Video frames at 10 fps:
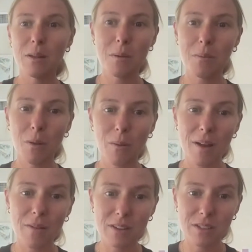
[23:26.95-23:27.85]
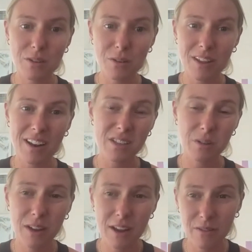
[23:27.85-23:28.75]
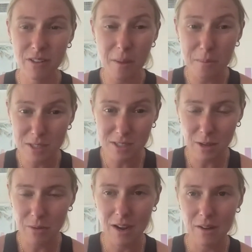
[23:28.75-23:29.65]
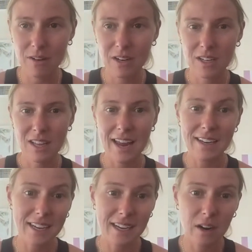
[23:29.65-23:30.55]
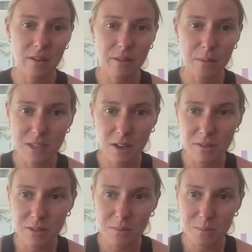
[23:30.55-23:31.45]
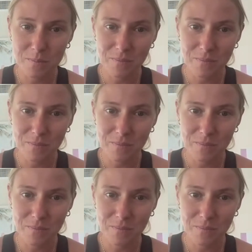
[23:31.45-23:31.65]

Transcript: the people around us too that it's okay for them to slow down and take care of themselves.